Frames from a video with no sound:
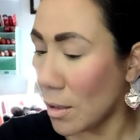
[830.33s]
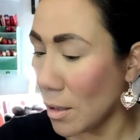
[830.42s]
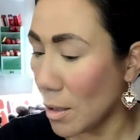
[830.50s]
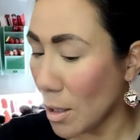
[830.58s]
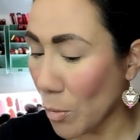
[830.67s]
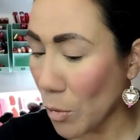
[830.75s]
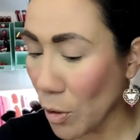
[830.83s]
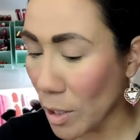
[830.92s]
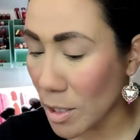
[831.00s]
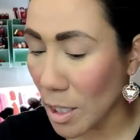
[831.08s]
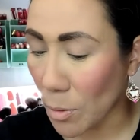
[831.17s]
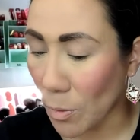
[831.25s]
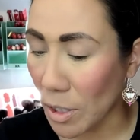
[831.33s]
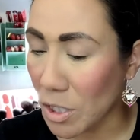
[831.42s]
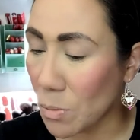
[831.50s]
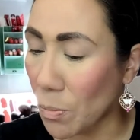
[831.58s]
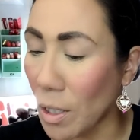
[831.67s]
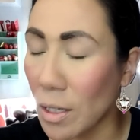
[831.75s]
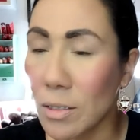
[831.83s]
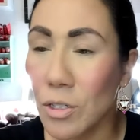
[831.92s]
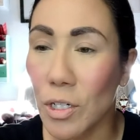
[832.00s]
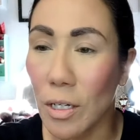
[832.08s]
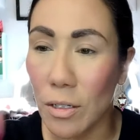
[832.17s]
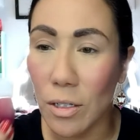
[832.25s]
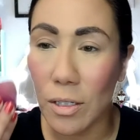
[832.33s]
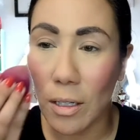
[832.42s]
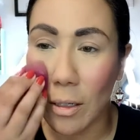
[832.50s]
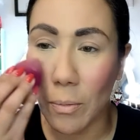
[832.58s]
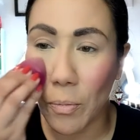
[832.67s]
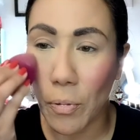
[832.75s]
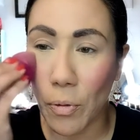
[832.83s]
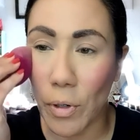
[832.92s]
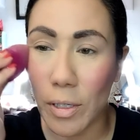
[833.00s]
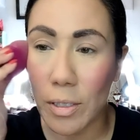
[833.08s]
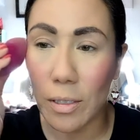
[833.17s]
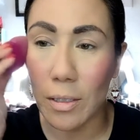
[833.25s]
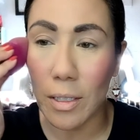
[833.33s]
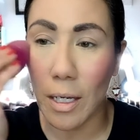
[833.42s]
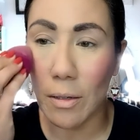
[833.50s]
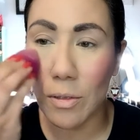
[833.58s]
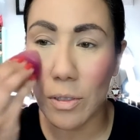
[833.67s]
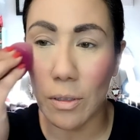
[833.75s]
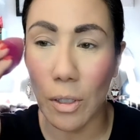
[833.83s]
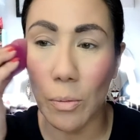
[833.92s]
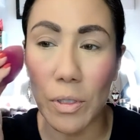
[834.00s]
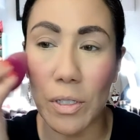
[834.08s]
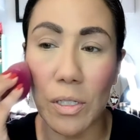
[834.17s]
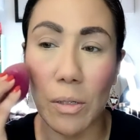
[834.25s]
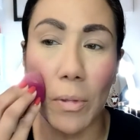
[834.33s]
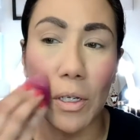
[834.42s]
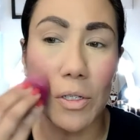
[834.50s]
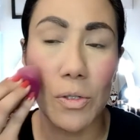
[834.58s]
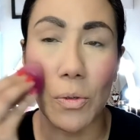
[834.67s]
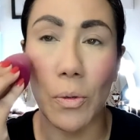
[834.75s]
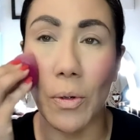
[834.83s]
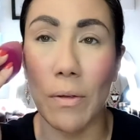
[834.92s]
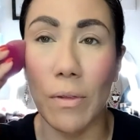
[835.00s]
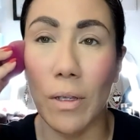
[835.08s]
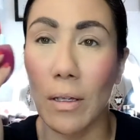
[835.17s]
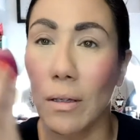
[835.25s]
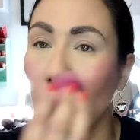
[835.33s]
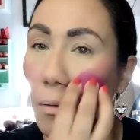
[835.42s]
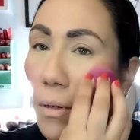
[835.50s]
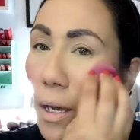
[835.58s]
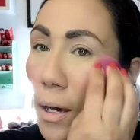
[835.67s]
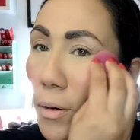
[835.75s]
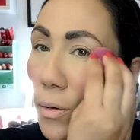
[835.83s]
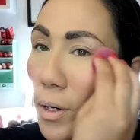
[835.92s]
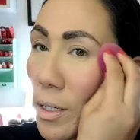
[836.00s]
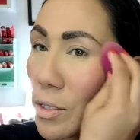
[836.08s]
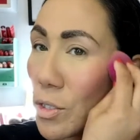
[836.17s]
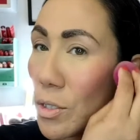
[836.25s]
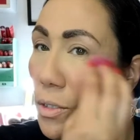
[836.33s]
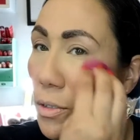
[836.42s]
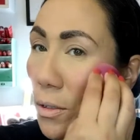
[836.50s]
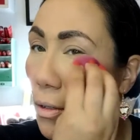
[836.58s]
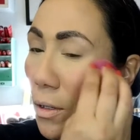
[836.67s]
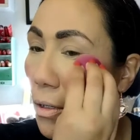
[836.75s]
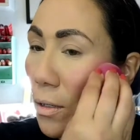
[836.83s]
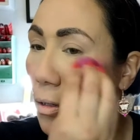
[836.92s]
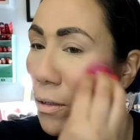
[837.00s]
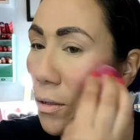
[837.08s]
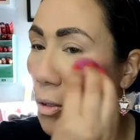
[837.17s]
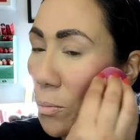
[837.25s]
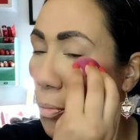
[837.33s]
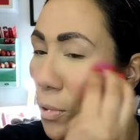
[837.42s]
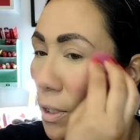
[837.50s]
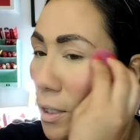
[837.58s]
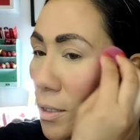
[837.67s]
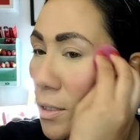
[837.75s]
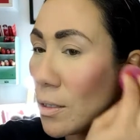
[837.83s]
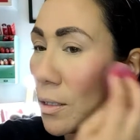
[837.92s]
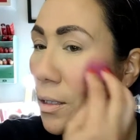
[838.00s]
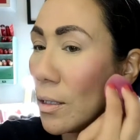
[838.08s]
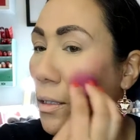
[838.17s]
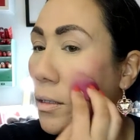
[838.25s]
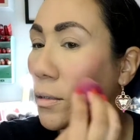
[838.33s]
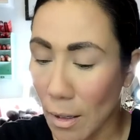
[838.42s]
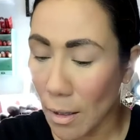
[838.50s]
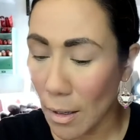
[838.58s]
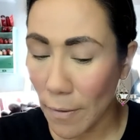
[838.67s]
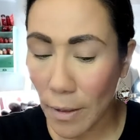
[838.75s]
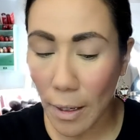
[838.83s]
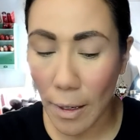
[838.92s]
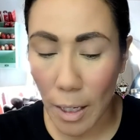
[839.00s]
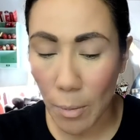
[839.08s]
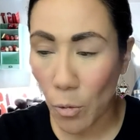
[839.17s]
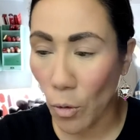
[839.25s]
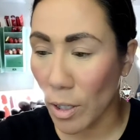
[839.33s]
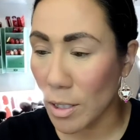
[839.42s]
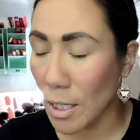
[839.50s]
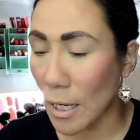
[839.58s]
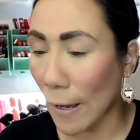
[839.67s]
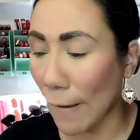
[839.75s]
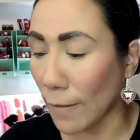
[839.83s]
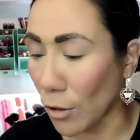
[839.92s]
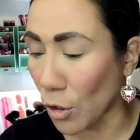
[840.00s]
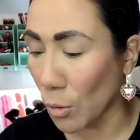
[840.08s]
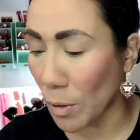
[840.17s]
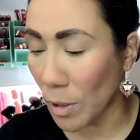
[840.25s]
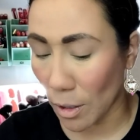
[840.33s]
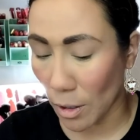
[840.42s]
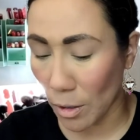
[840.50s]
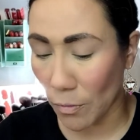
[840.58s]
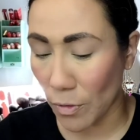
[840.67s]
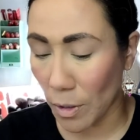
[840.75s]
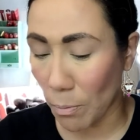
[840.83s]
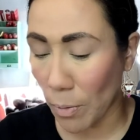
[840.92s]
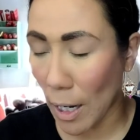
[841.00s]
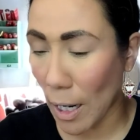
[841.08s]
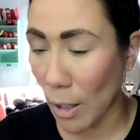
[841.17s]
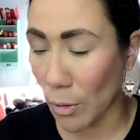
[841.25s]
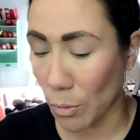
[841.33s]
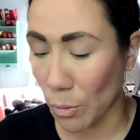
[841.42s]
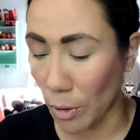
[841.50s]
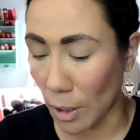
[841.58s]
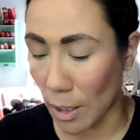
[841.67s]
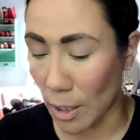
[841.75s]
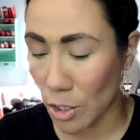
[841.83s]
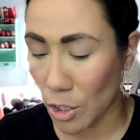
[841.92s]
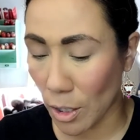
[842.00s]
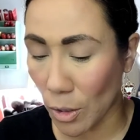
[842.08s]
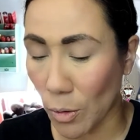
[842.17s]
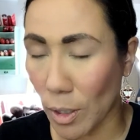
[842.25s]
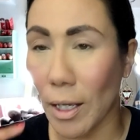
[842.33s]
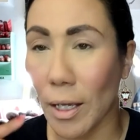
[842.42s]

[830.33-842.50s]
I'm going to go ahead and take my sponge and just kind of press it down just a little bit just to make sure the outer edges blended in. I think I am going to take a little bit of the powder blush and go on ahead and